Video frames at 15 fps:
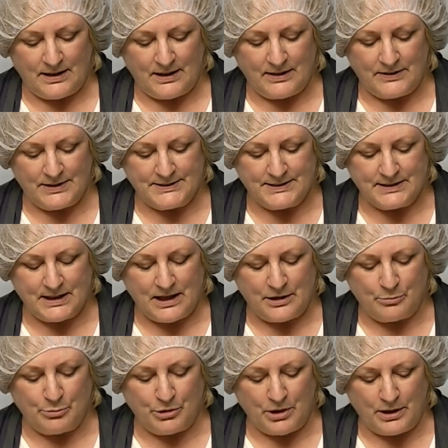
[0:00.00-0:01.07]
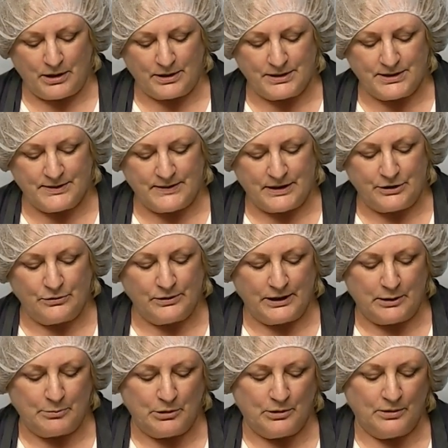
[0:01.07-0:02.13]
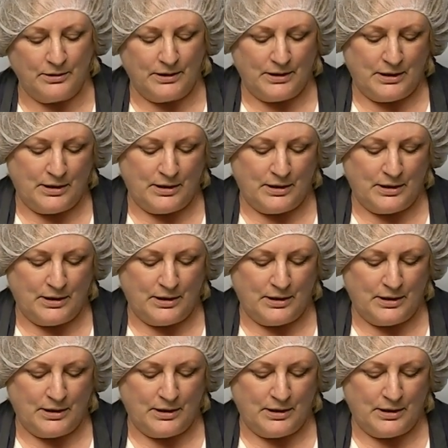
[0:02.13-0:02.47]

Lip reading: And this is the kind of product that you label